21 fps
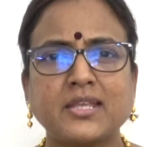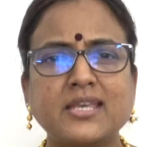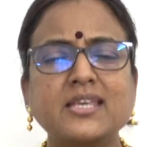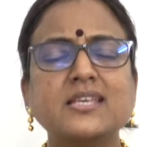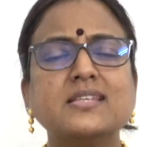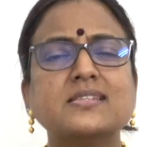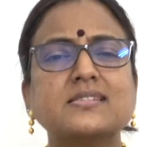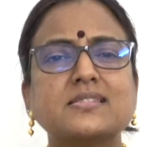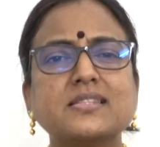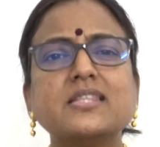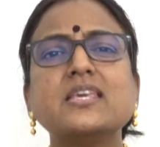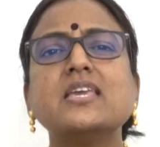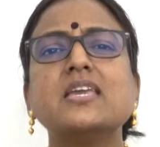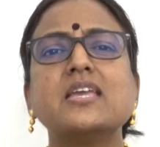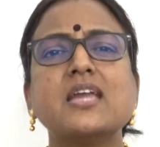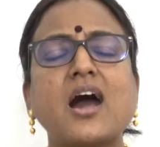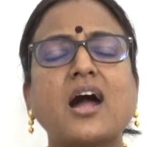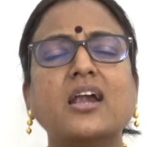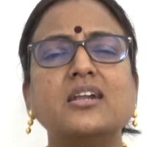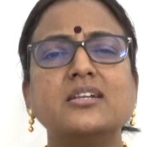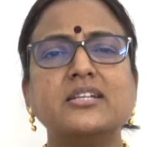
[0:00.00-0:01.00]
He is
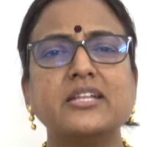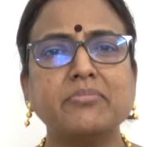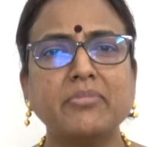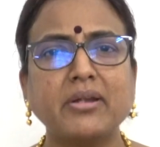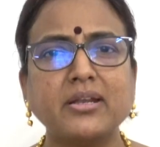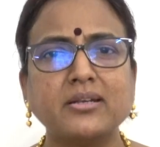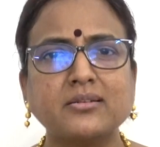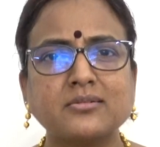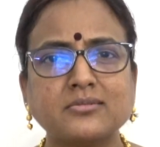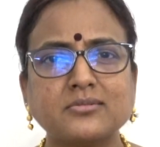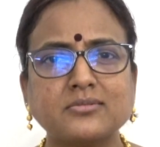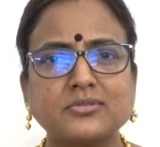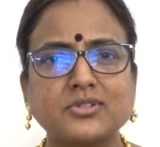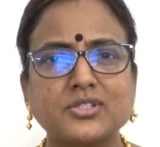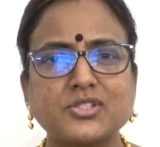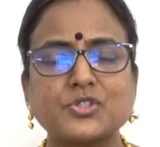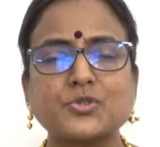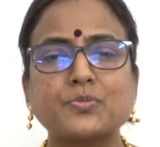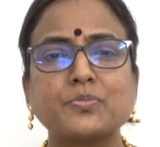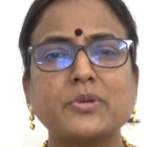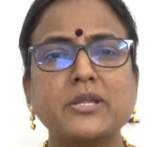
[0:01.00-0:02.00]
the ultimate,
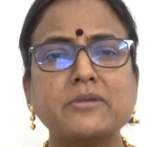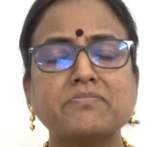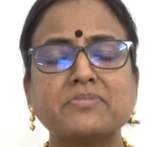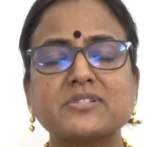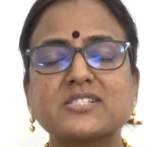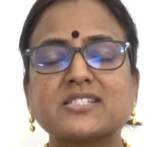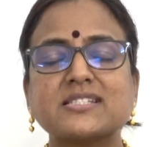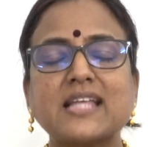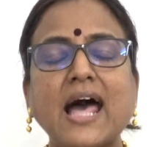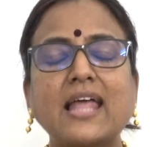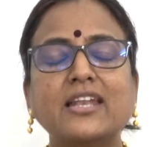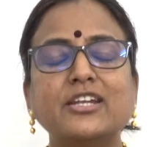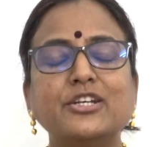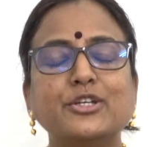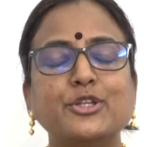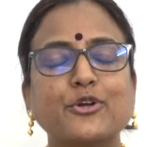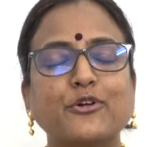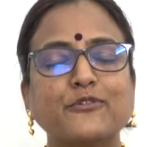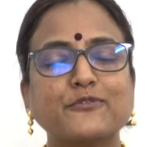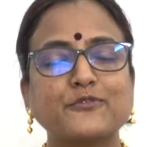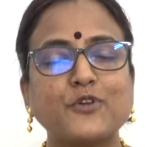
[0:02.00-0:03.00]
the supreme
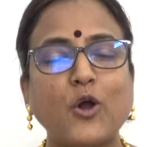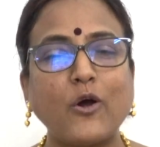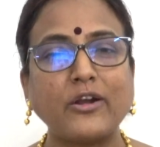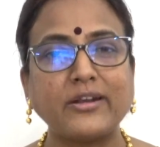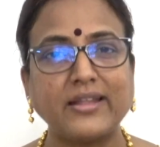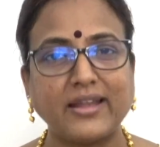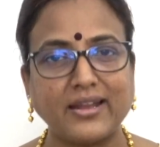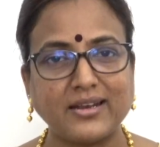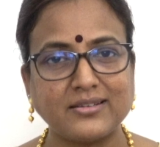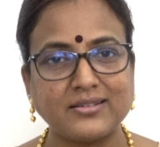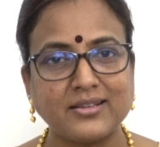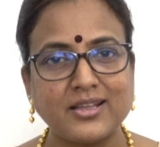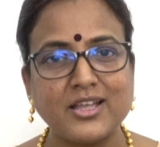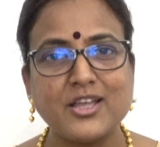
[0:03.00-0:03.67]
personality of Godhead.